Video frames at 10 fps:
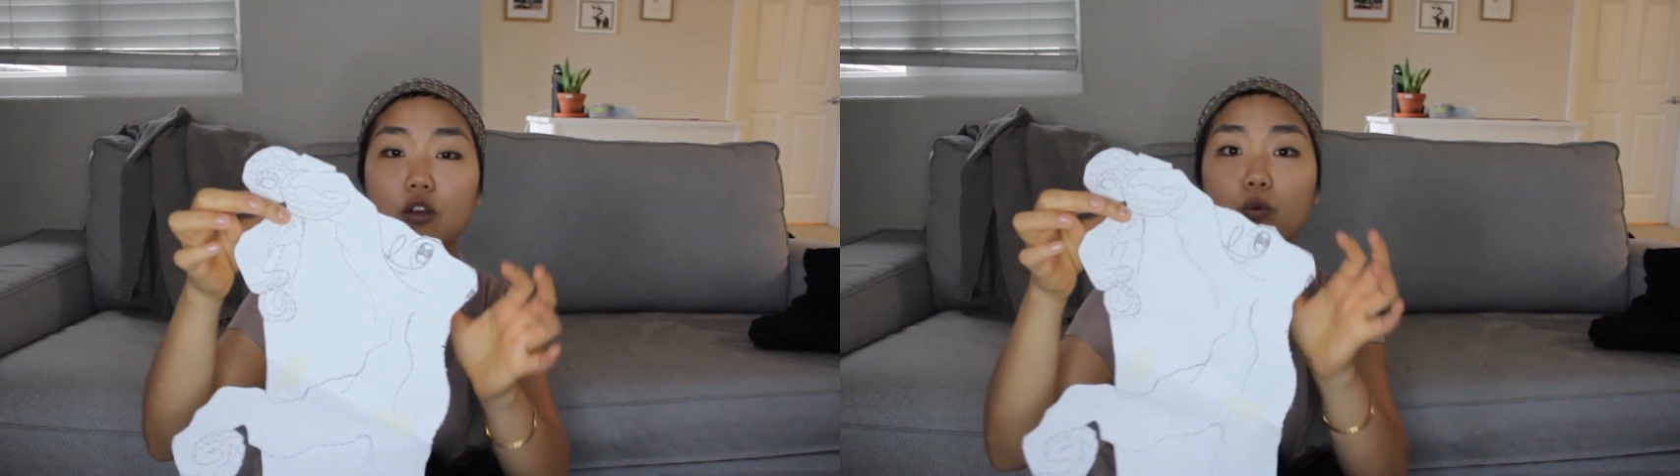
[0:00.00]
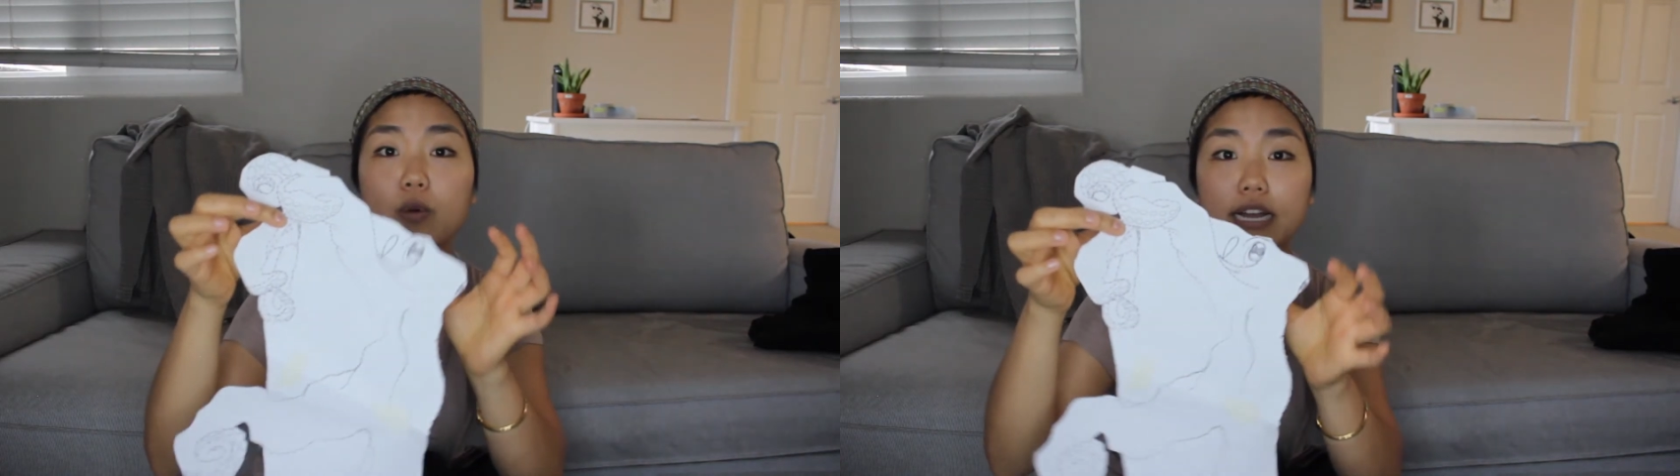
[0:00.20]

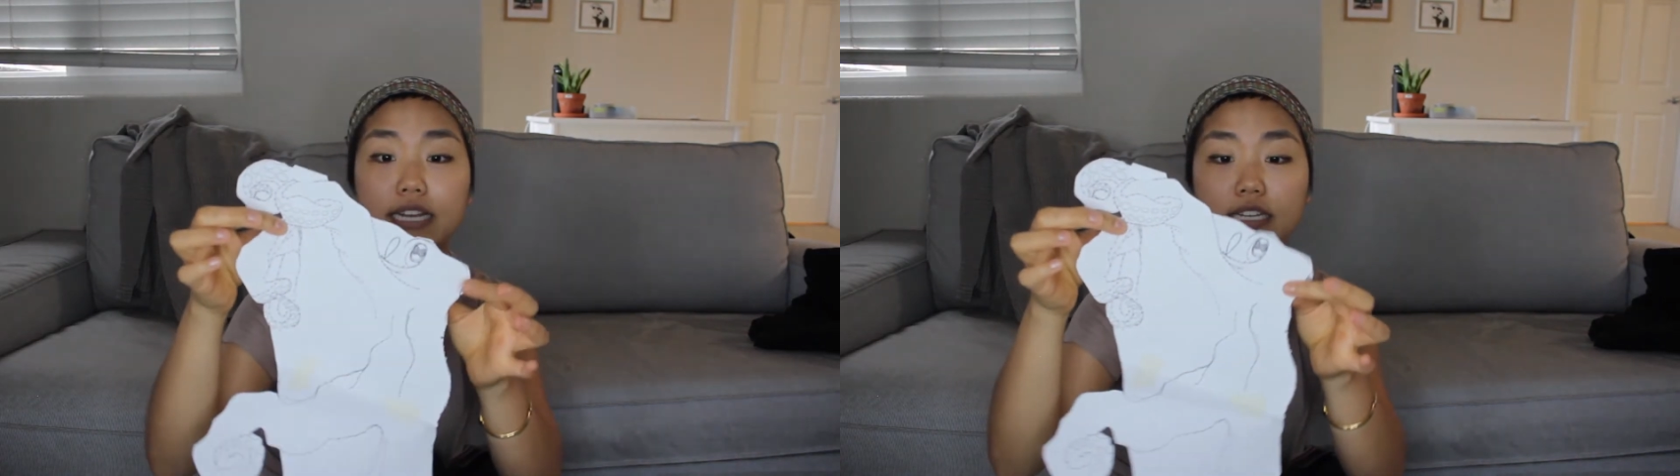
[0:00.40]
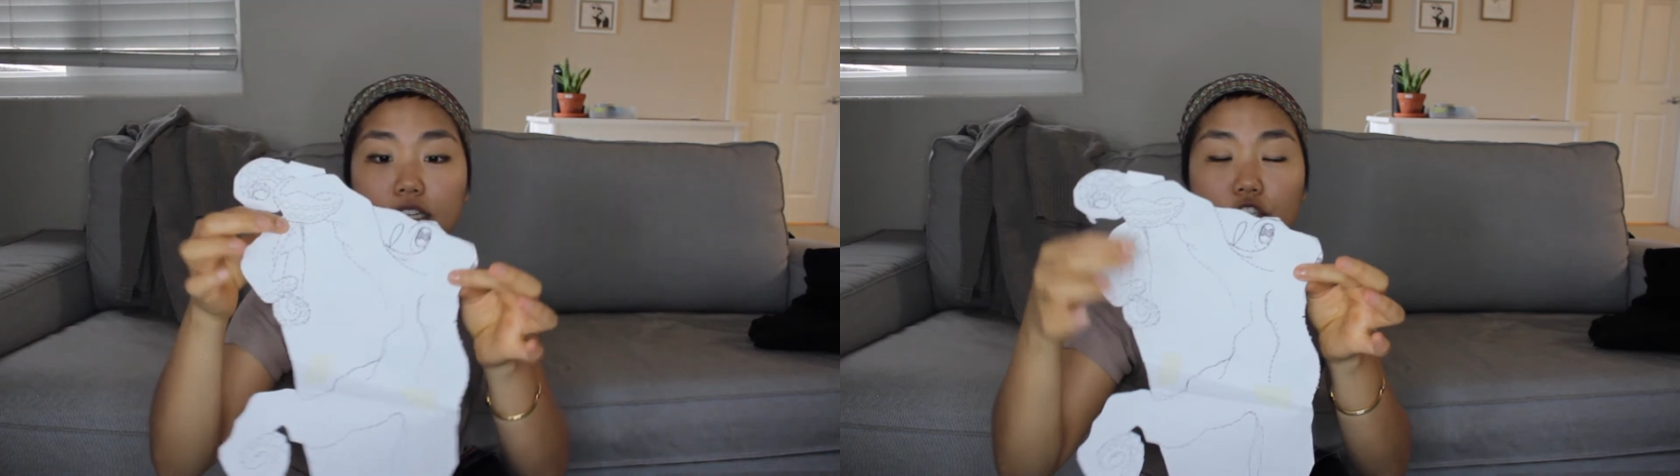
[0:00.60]

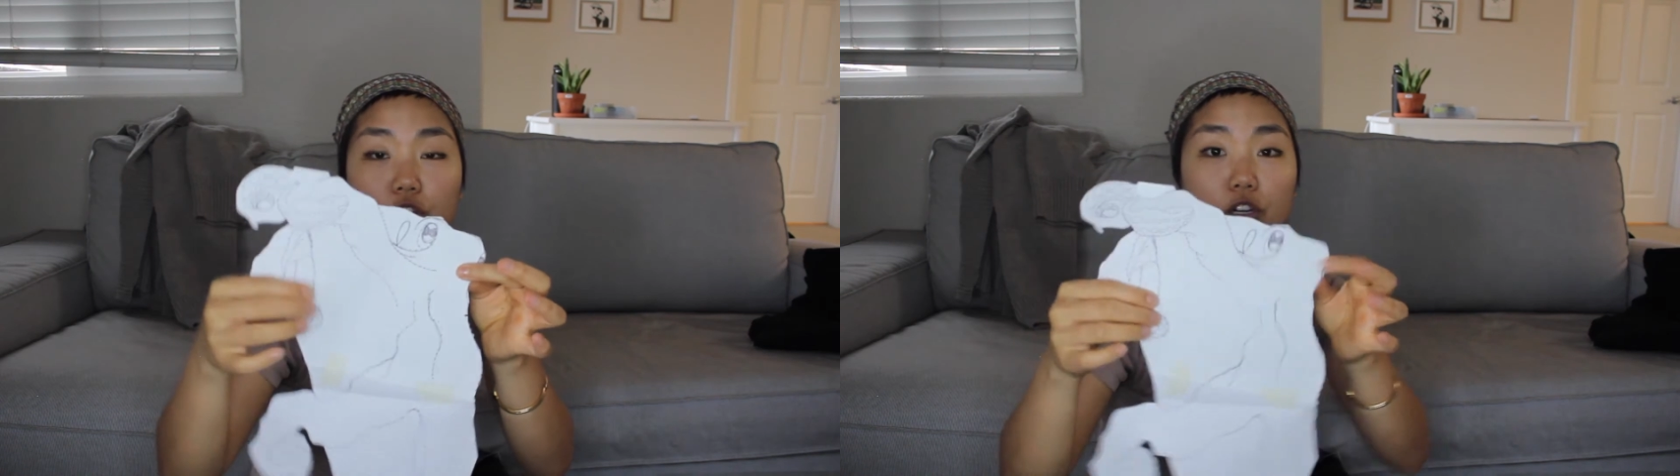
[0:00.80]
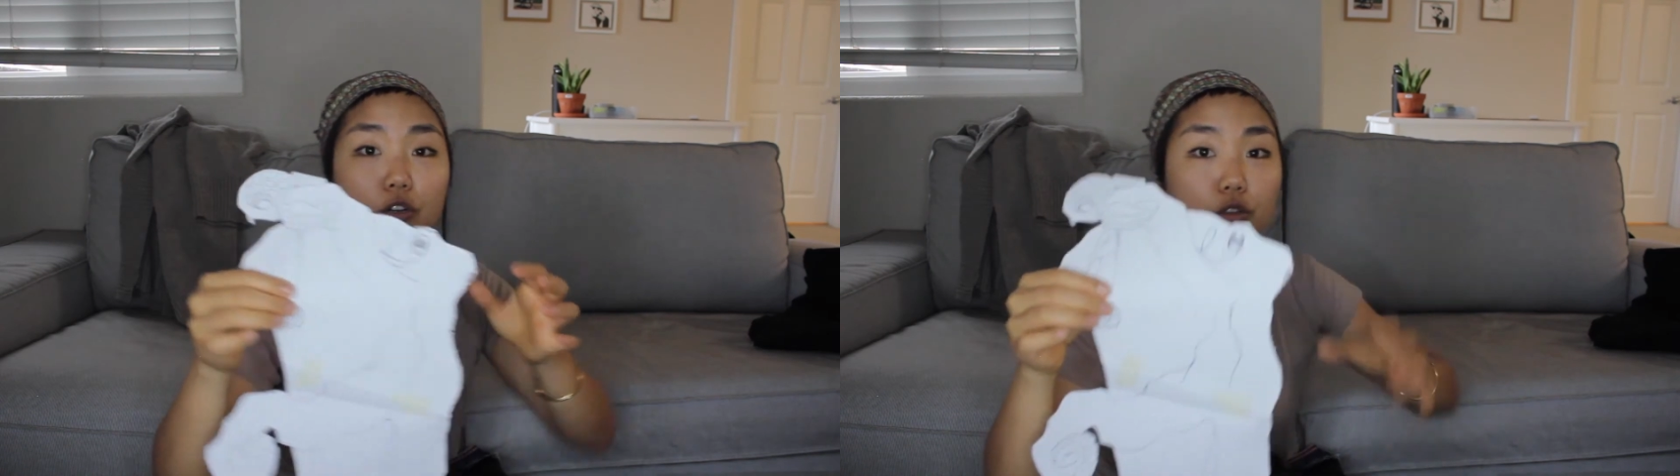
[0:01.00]
when you
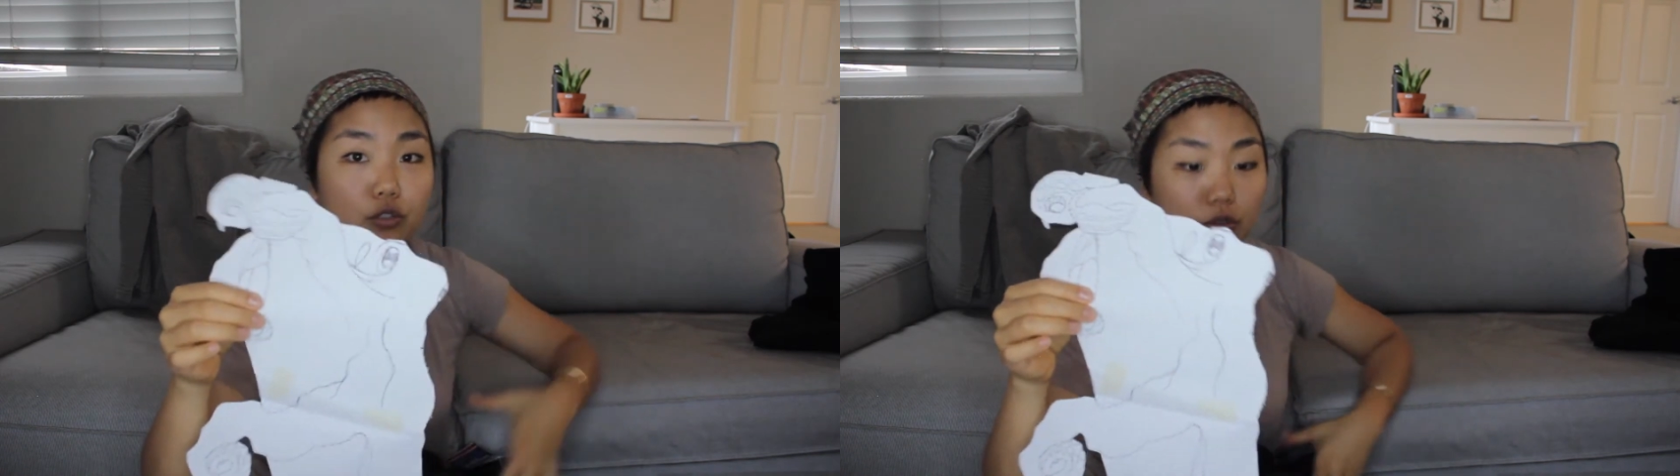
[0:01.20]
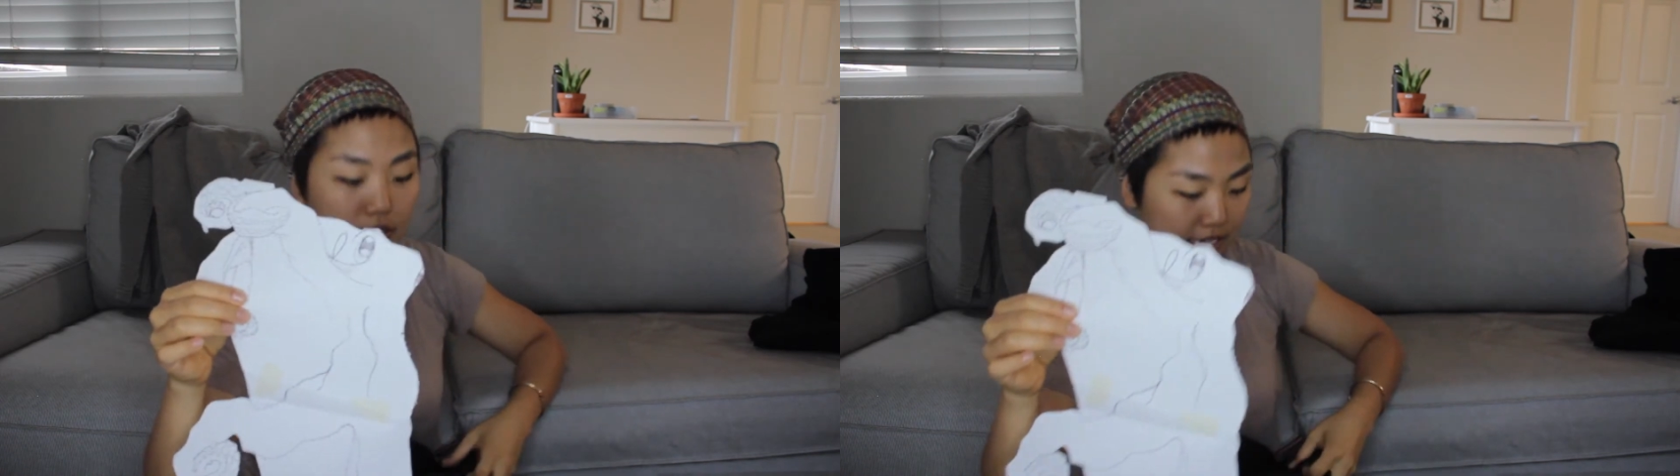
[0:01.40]
go
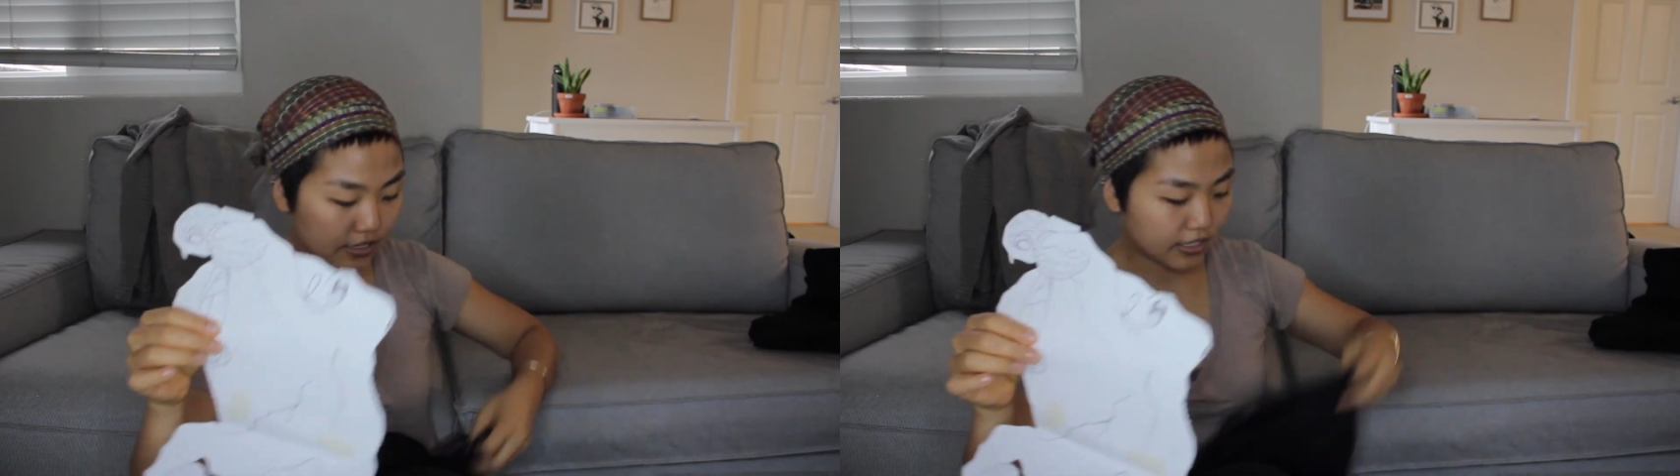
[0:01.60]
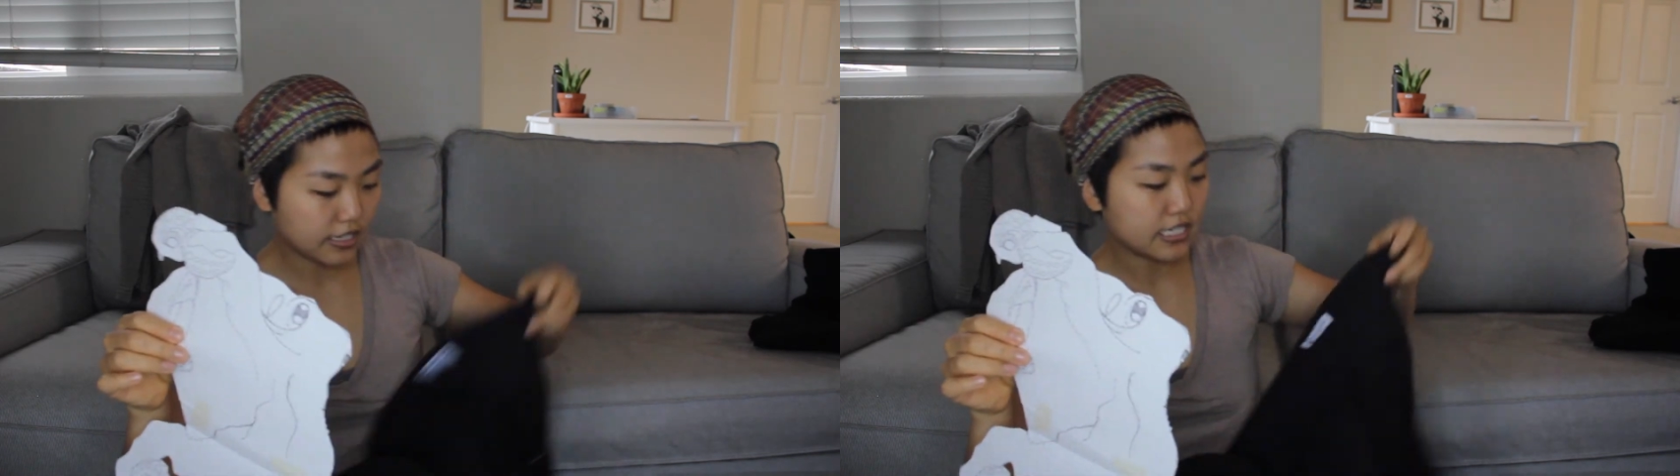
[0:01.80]
through
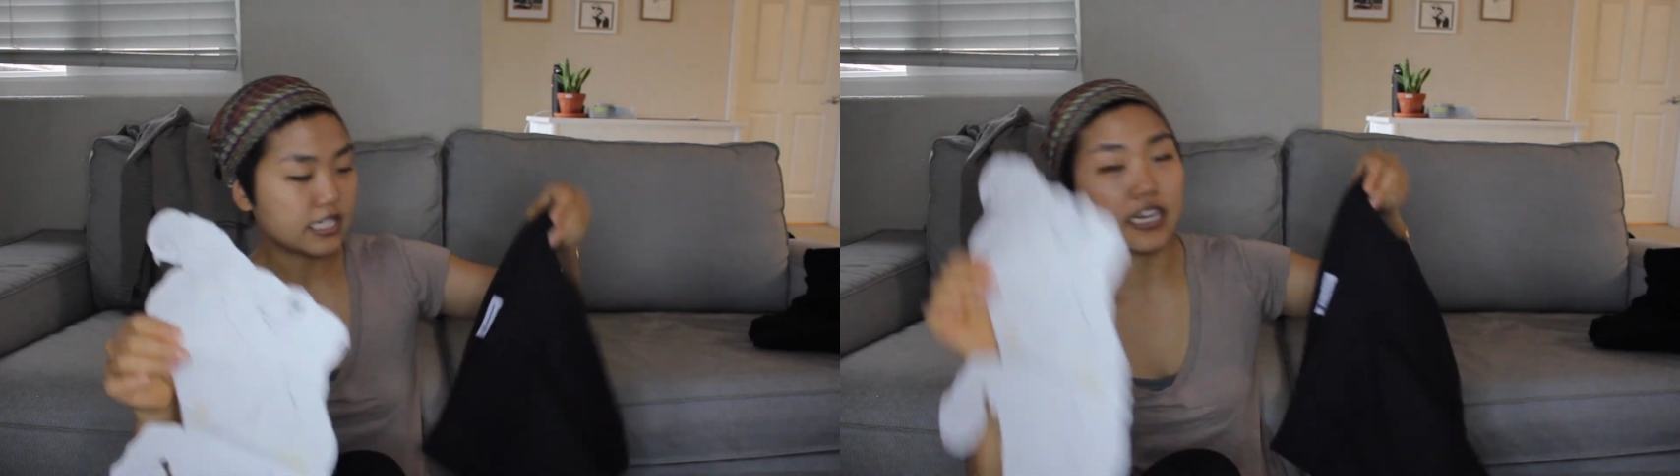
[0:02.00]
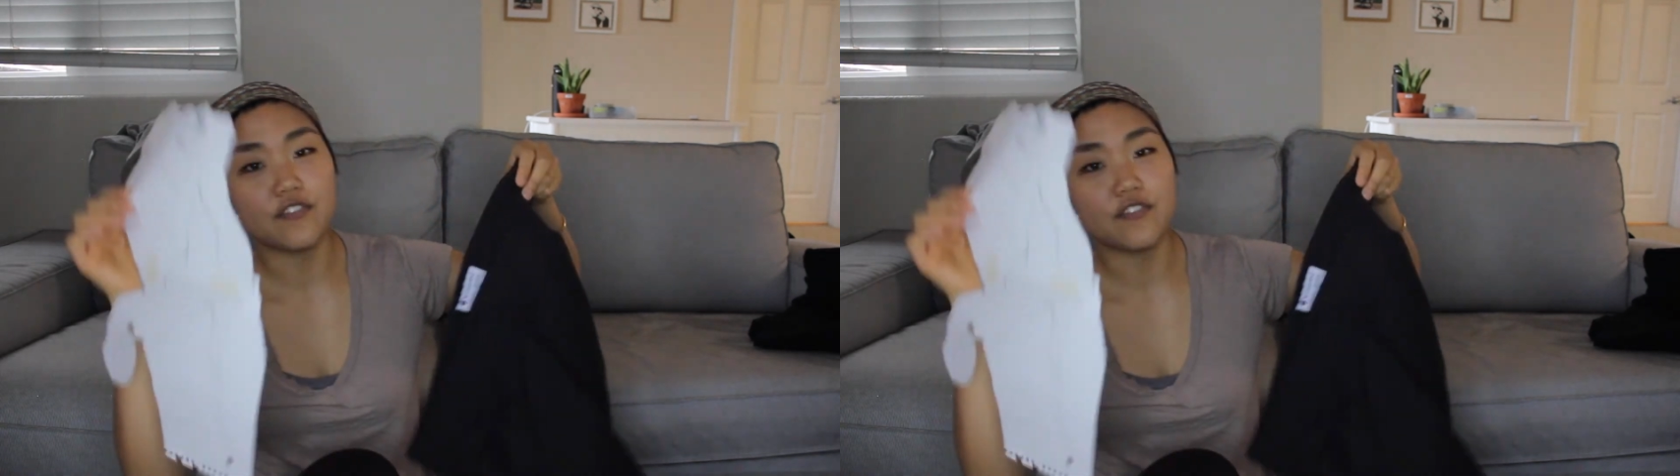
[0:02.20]
later and say,